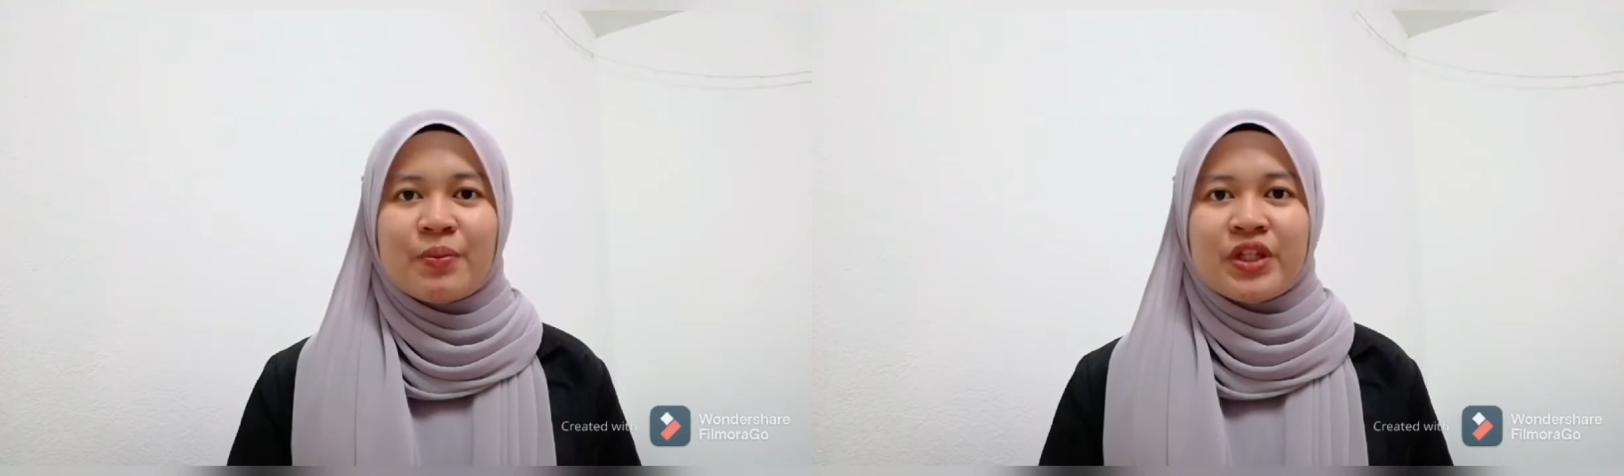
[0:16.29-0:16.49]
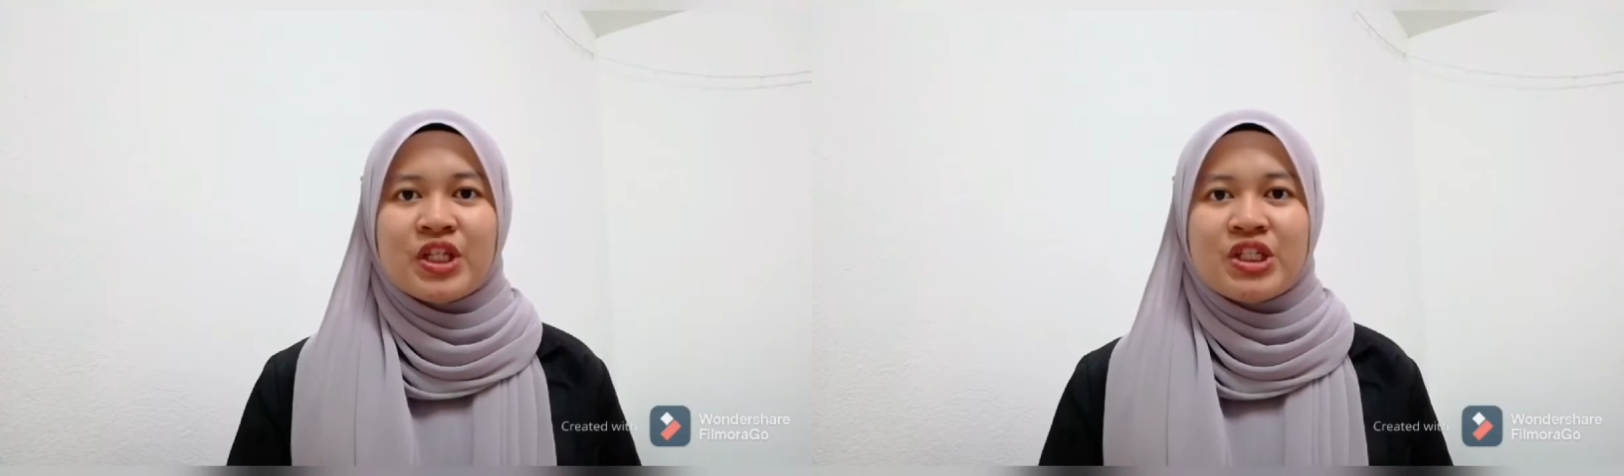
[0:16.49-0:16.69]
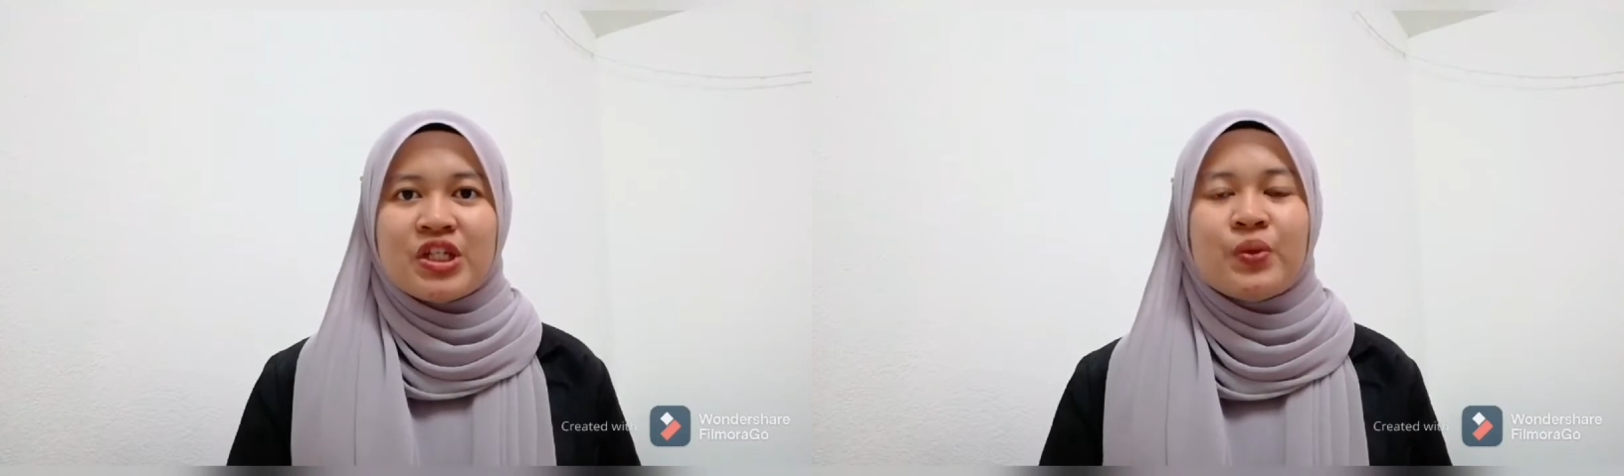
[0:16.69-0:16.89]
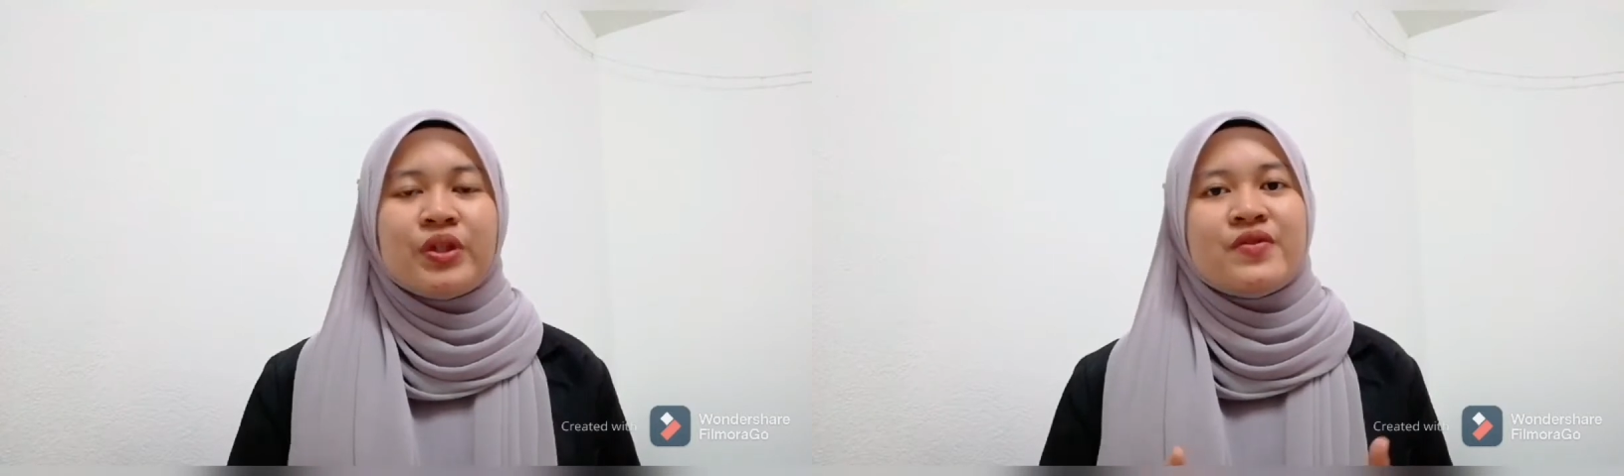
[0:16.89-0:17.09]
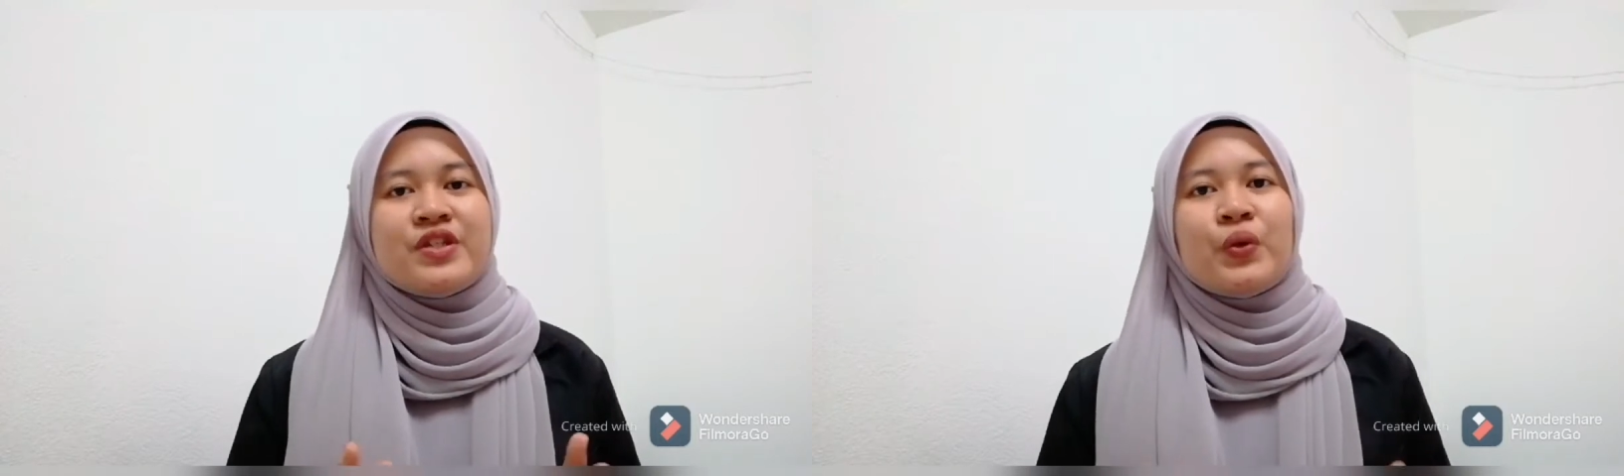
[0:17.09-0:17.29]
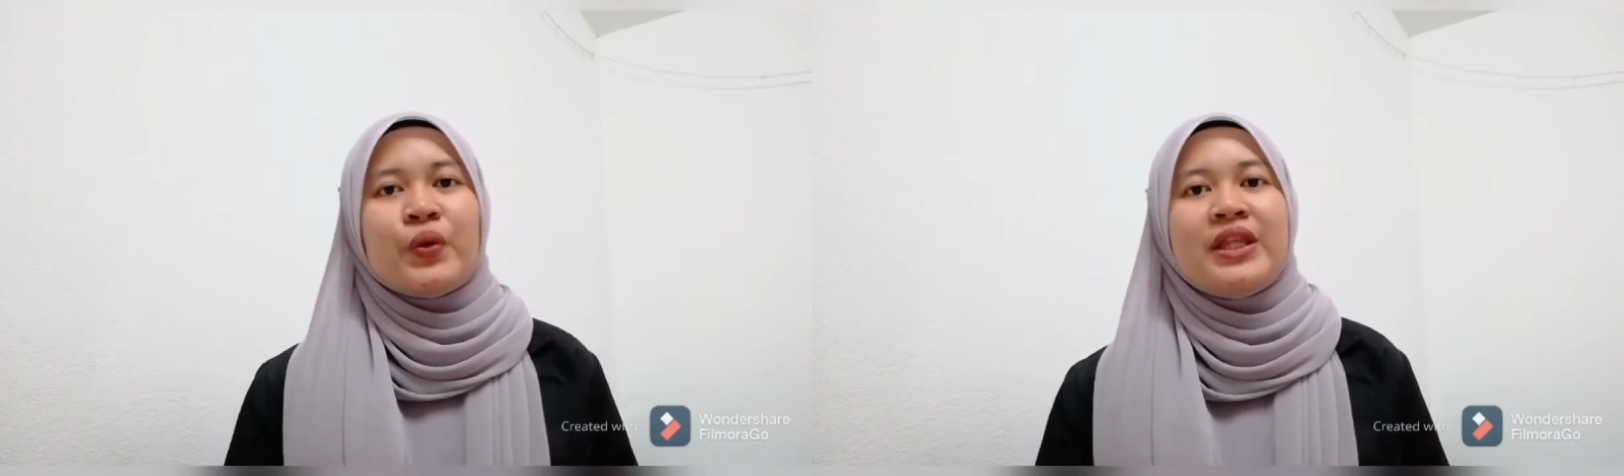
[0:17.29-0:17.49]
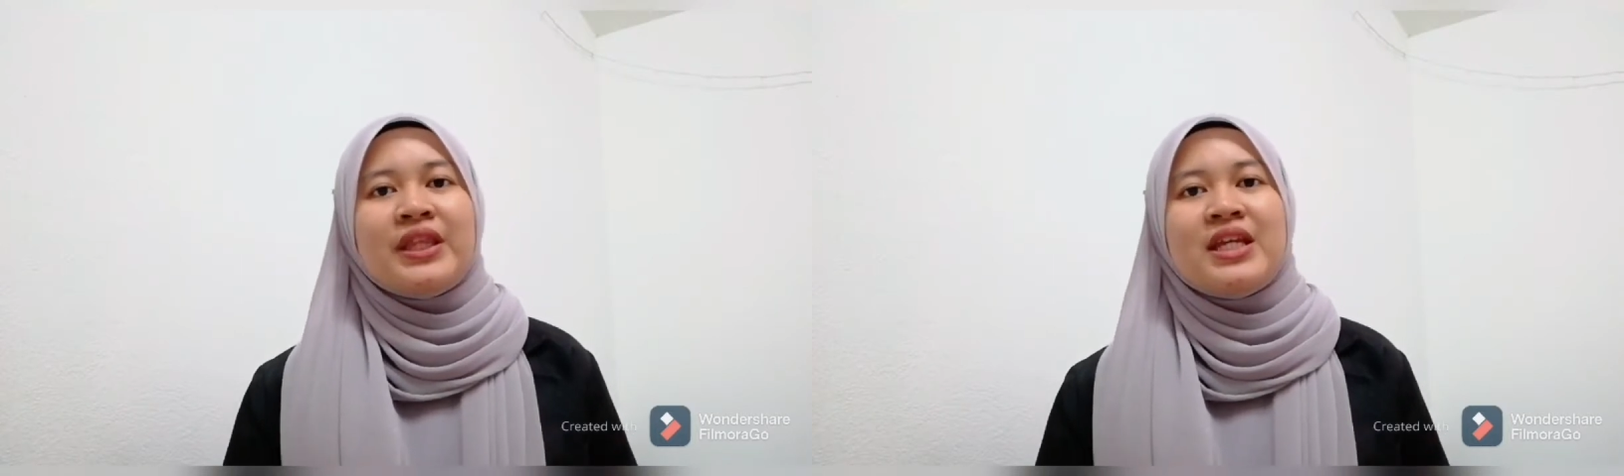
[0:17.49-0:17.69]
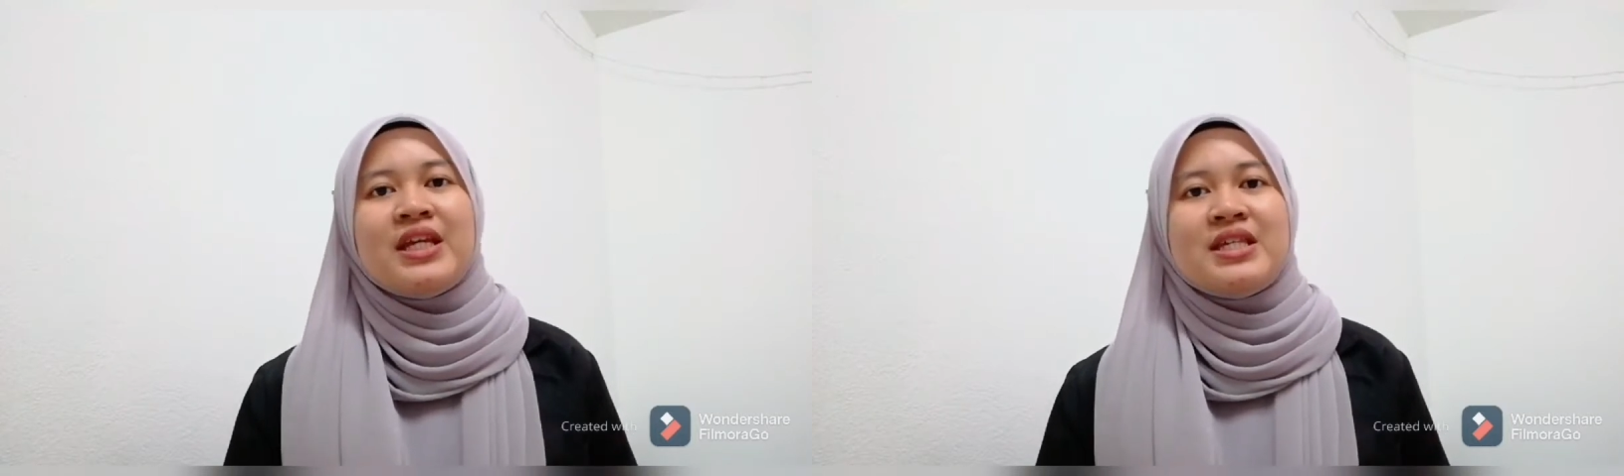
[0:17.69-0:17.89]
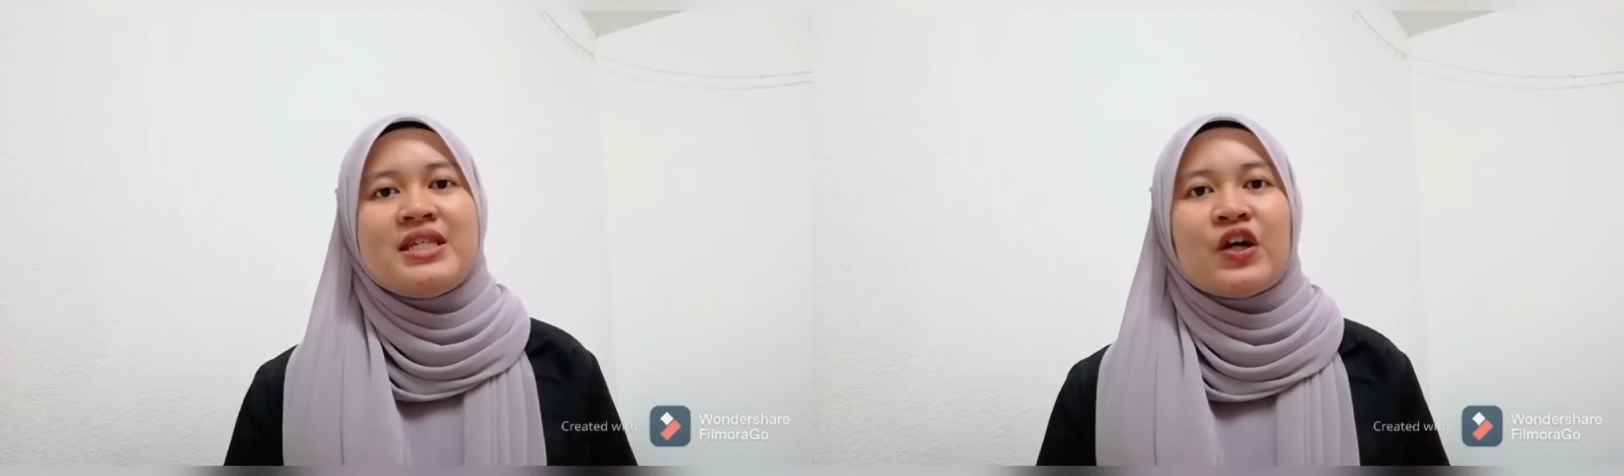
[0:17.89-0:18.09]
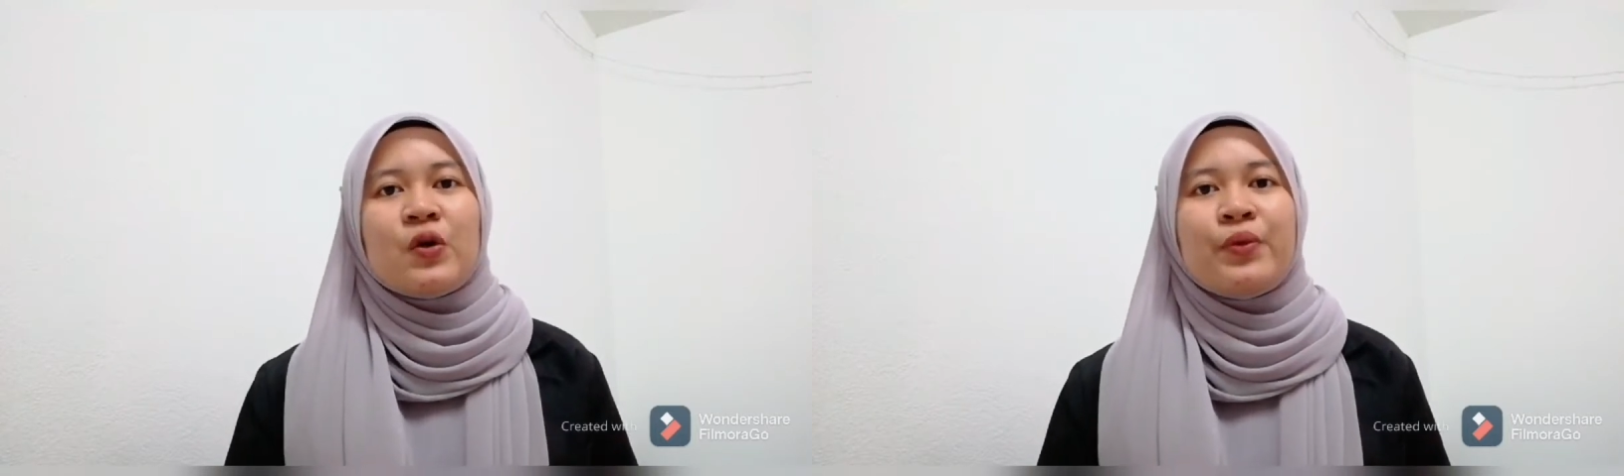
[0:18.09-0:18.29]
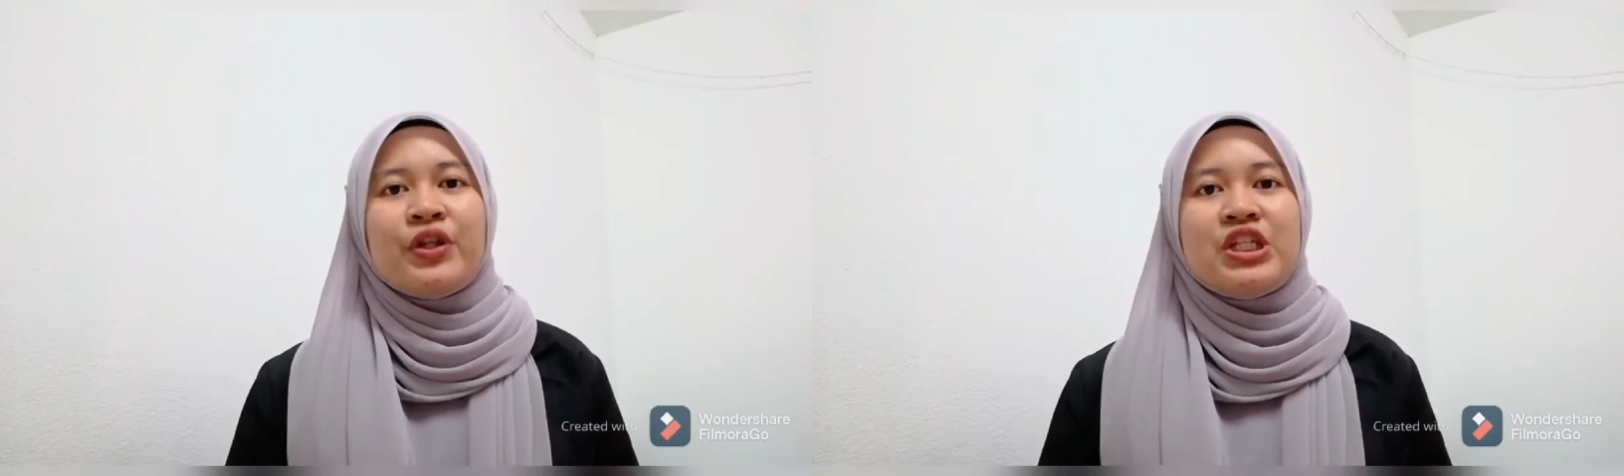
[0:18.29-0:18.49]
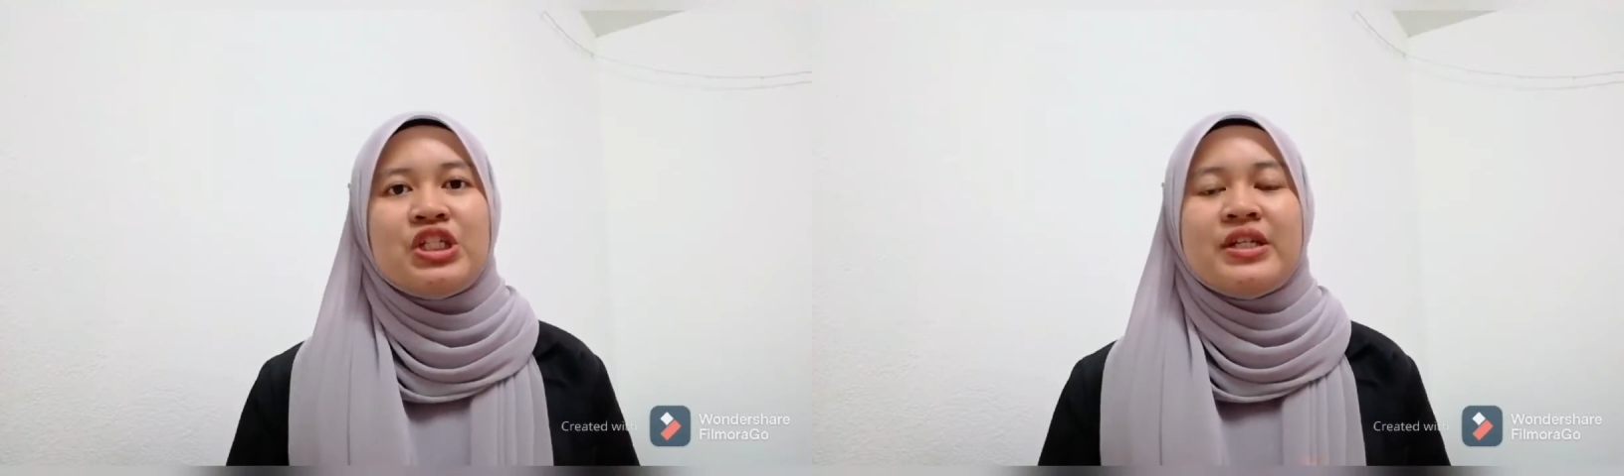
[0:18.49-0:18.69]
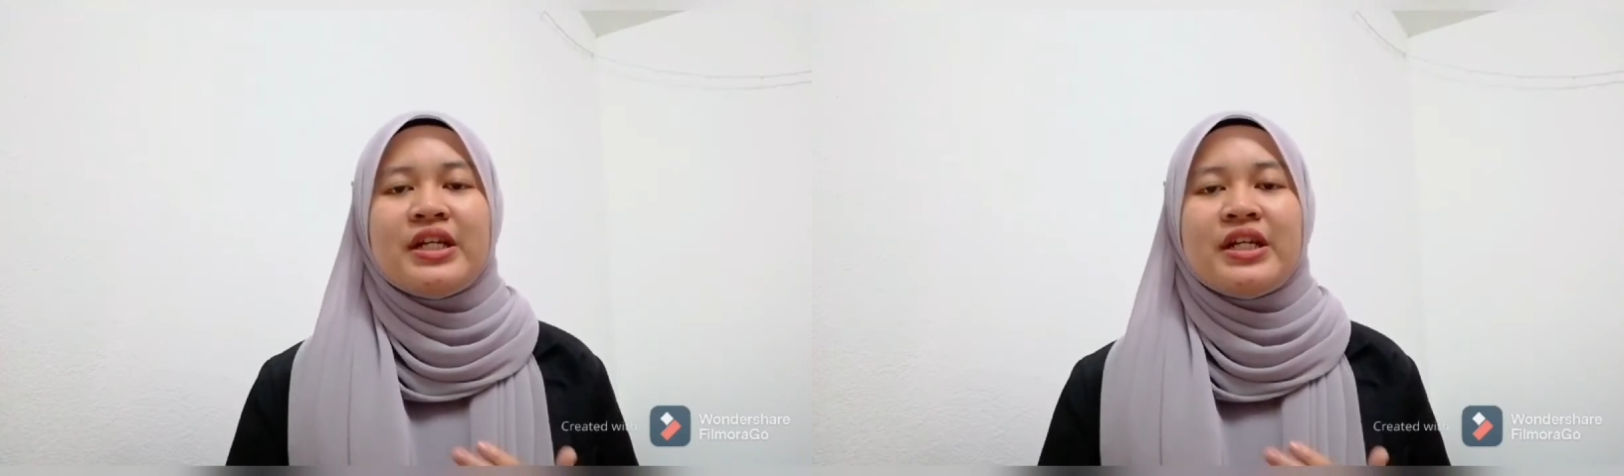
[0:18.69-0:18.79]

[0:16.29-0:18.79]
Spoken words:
2020 is a competition that allows